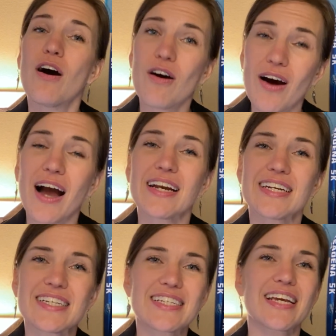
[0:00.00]
I
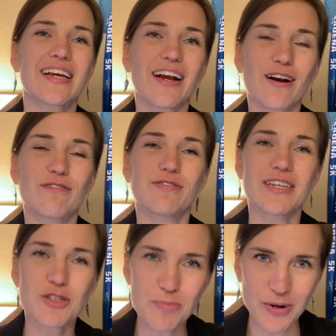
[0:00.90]
need to take care of
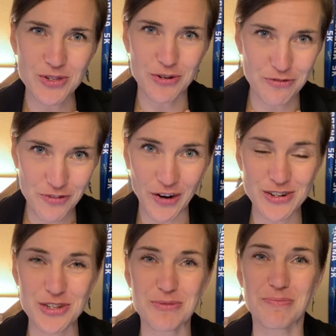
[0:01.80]
this person
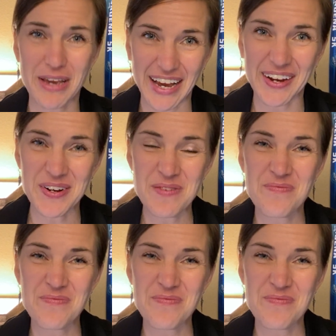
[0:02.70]
first, me,